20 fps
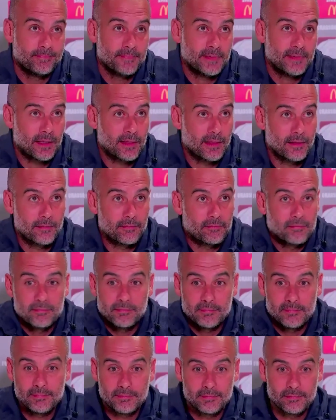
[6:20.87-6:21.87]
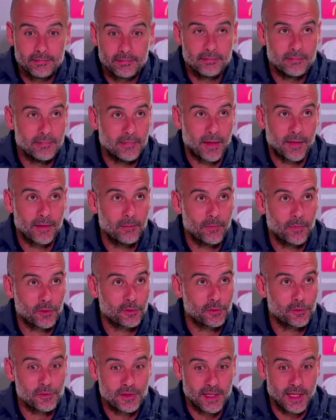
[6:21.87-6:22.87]
then nothing more
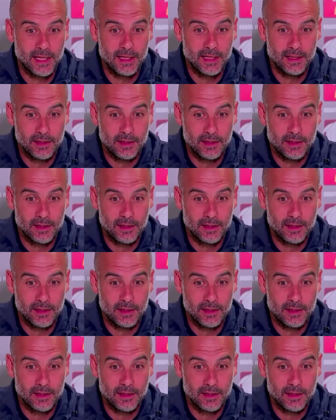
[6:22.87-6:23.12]
to say.